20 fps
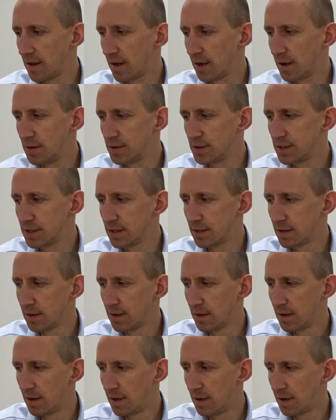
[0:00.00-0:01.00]
those,
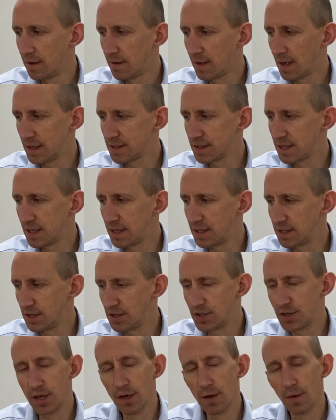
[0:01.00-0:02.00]
that's easy to
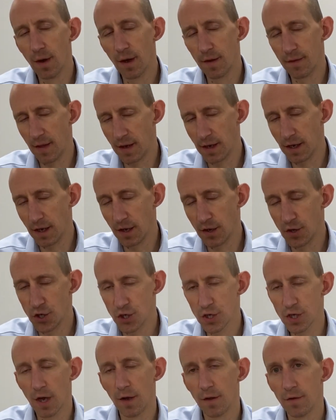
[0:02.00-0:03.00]
do, and then you can just
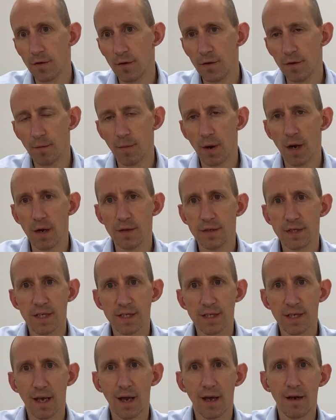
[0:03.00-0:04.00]
go through the process
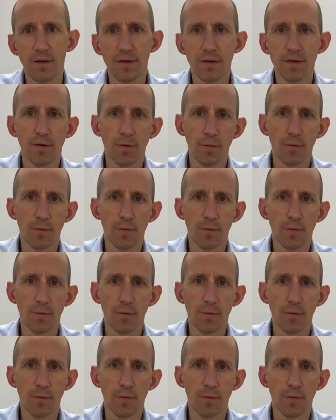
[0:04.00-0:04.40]
again,